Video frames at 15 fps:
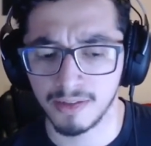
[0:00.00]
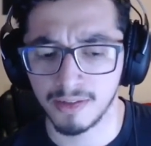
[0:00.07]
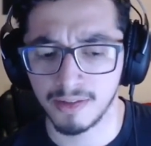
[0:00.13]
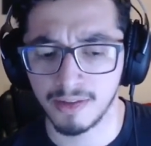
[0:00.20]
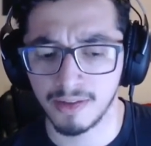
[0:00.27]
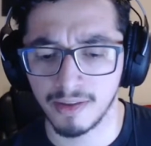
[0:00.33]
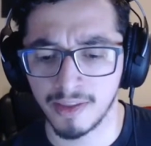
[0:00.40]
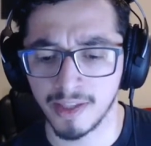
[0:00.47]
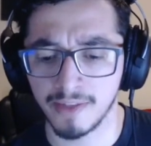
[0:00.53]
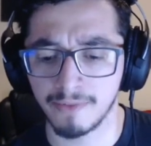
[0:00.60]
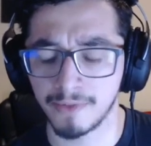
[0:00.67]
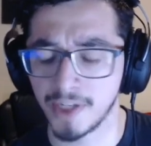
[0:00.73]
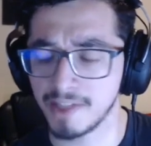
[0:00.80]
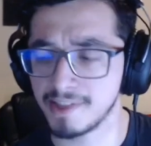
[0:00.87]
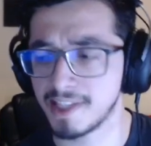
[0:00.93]
The
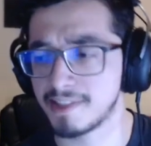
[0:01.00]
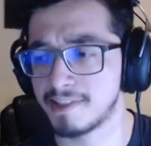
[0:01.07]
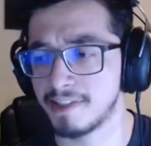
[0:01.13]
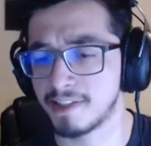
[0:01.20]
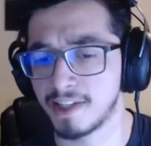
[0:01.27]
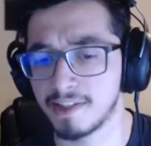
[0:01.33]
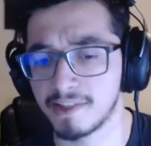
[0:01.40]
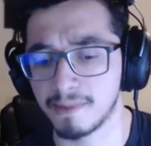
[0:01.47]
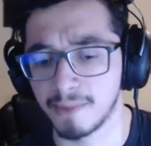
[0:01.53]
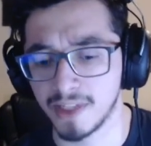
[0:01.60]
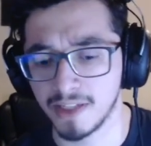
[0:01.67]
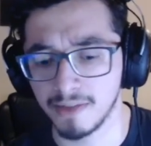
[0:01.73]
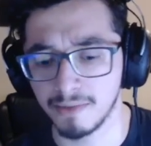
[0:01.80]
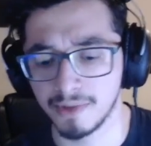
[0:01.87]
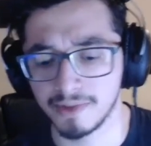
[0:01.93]
phrase that stuck out to
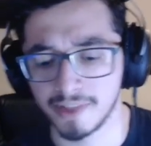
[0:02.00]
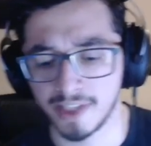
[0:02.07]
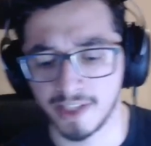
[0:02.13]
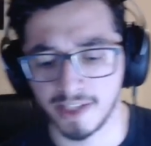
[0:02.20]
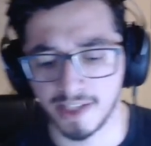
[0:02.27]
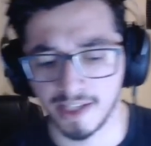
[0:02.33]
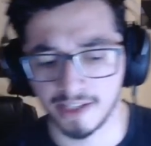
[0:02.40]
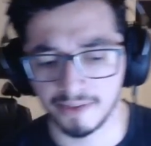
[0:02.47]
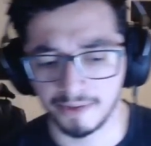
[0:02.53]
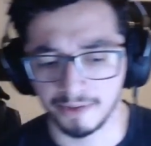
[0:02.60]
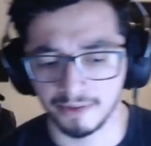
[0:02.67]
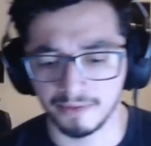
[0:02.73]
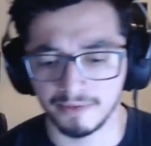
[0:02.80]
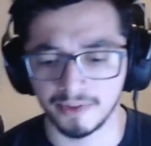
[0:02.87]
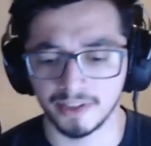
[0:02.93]
me was that I had
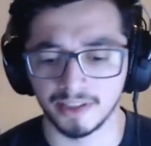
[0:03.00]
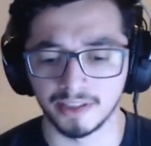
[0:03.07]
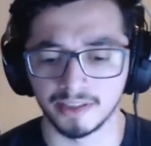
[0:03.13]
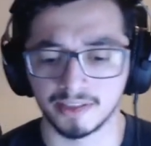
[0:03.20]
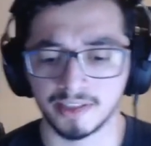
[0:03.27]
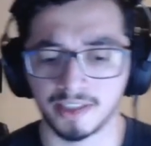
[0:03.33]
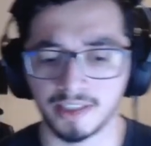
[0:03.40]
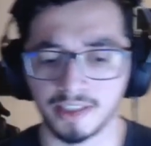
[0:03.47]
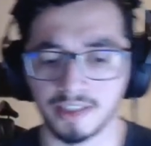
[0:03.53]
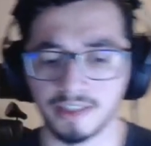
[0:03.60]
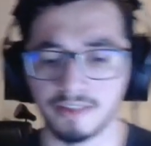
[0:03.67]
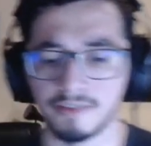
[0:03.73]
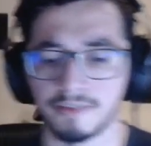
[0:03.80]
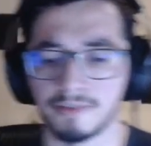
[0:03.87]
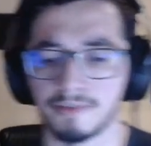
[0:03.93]
all of the
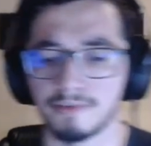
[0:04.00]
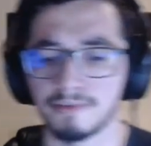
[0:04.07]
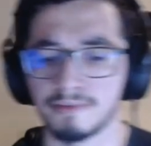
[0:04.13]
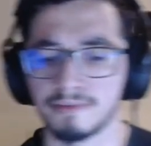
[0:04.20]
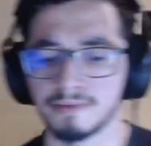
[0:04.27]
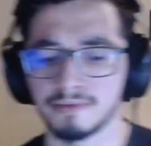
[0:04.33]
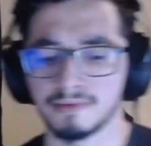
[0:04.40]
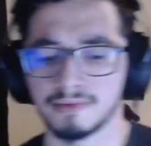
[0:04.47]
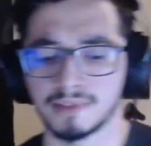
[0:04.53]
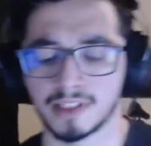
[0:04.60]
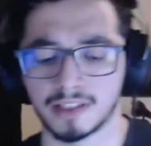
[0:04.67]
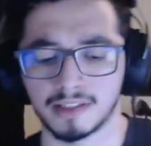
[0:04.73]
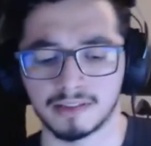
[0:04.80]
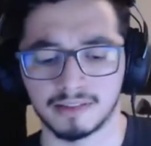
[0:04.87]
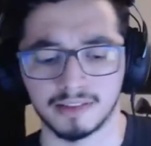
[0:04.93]
key, I
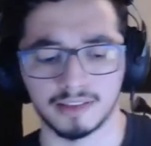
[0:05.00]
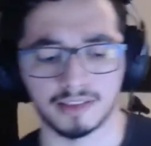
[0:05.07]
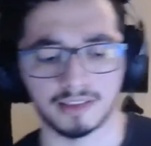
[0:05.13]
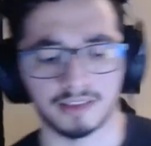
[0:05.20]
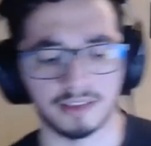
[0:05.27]
guess, like